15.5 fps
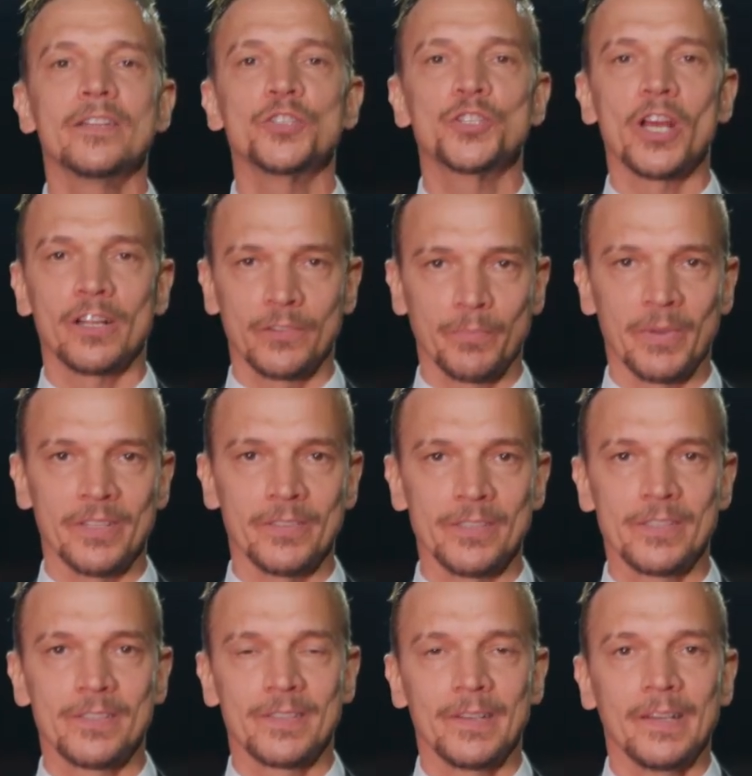and gentlemen,
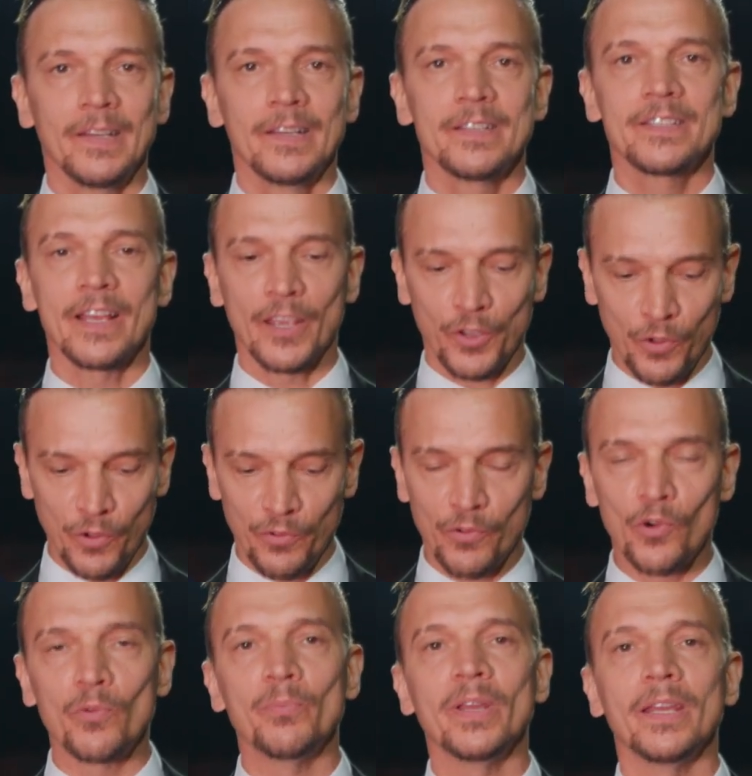thank you
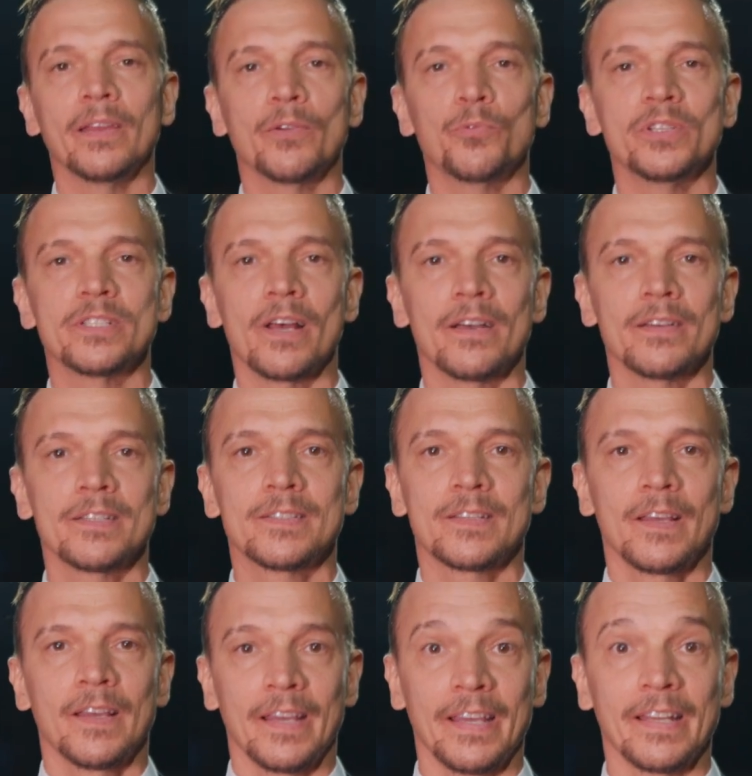for being with
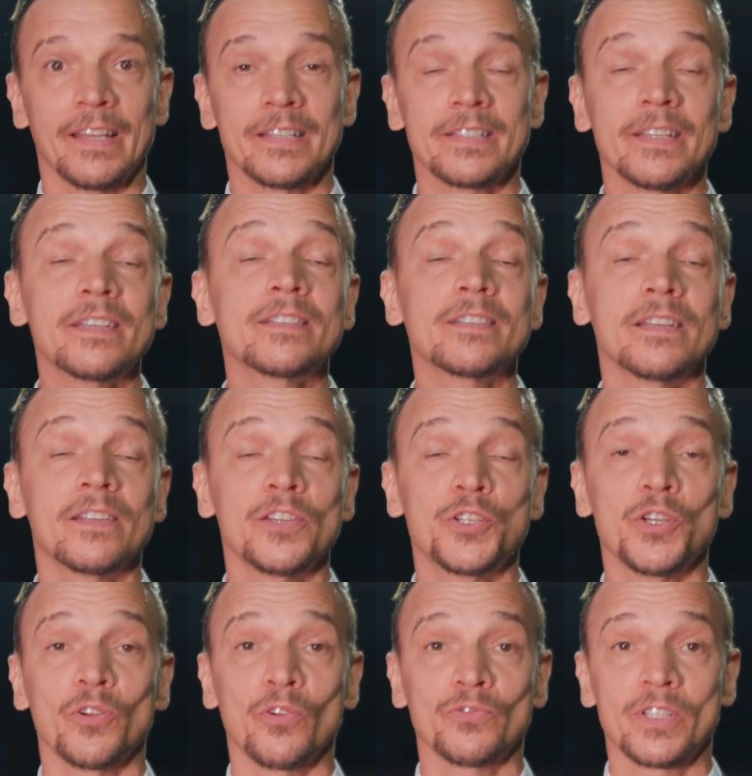us in the sixth
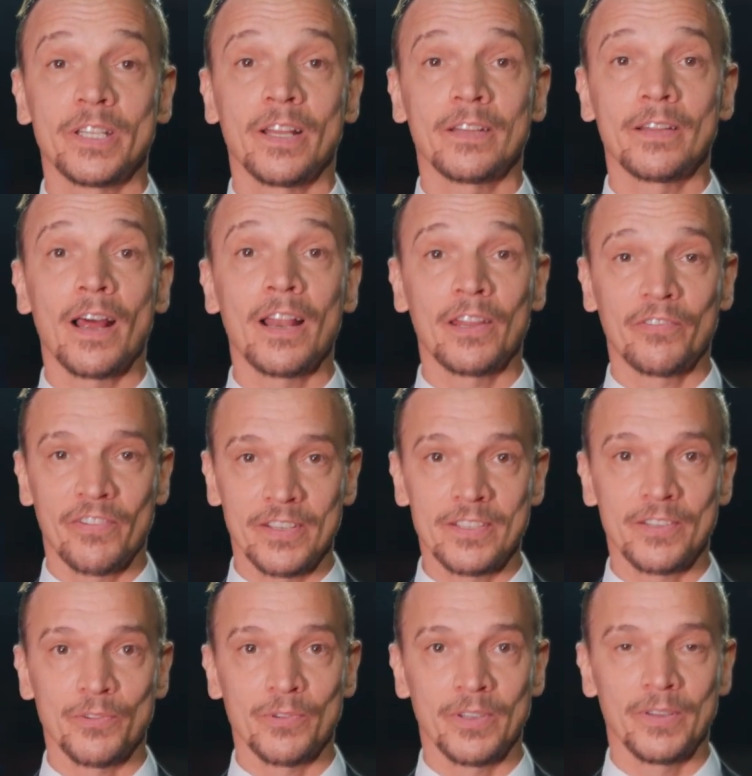edition of Tsinandali
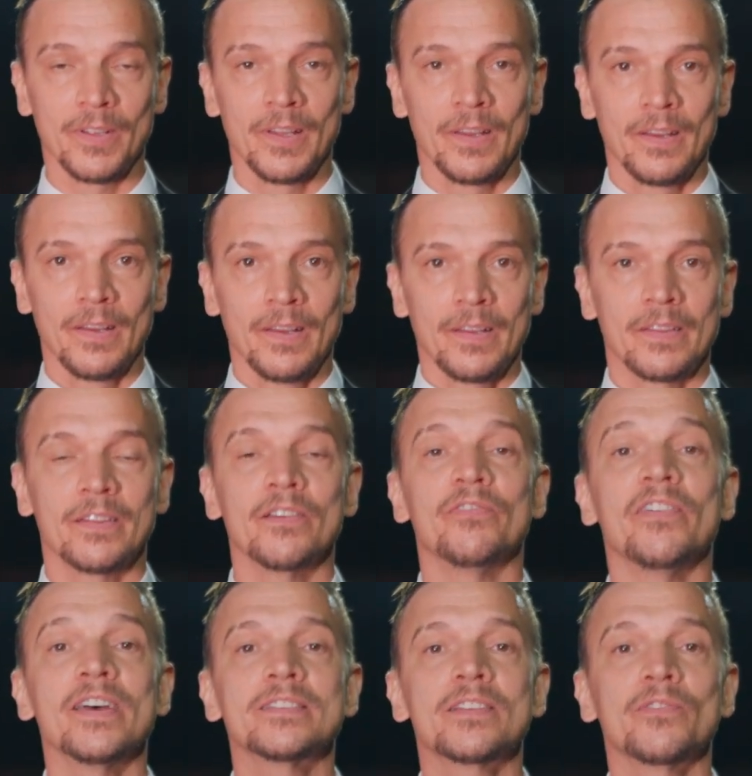Festival. The
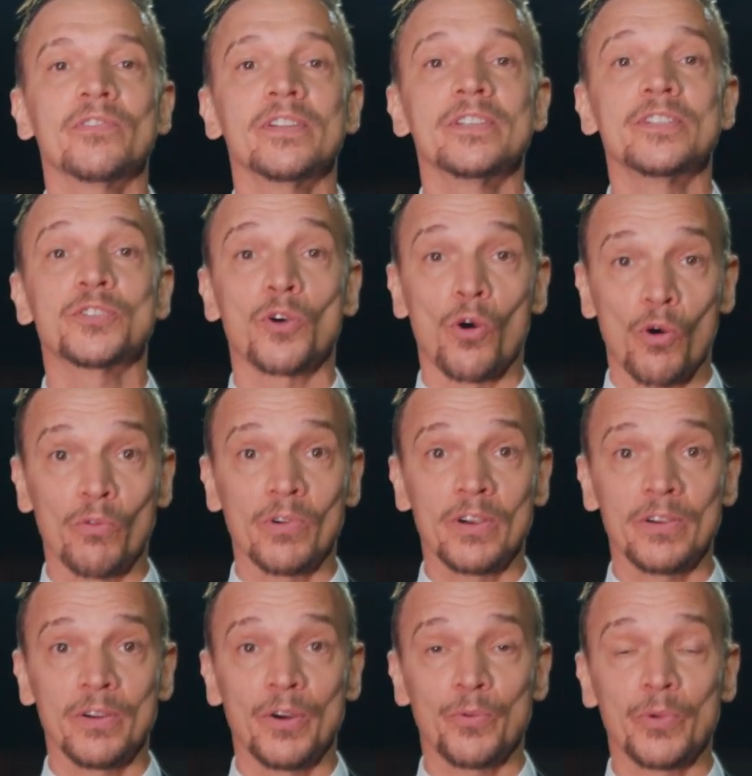festival is
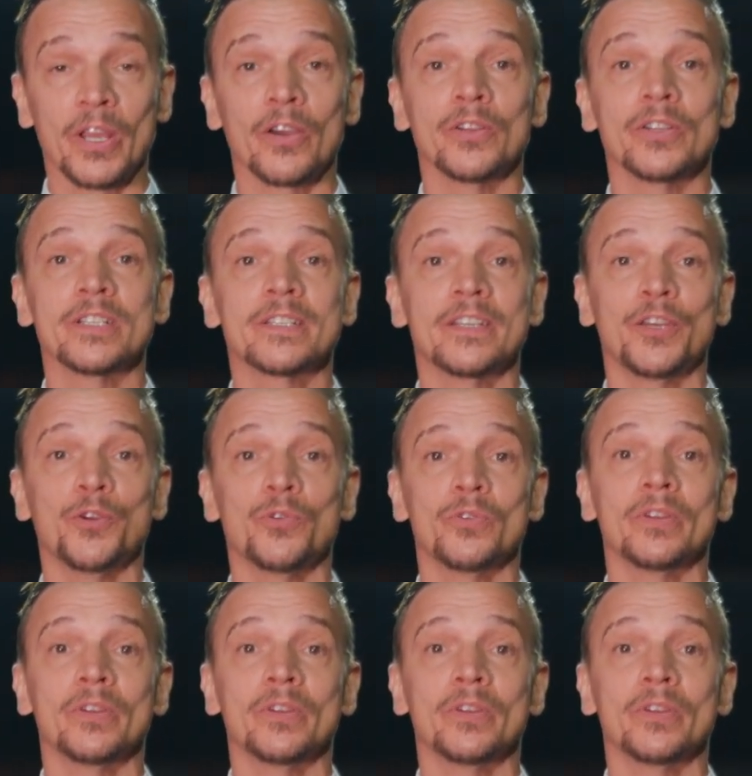over, we're gonna see you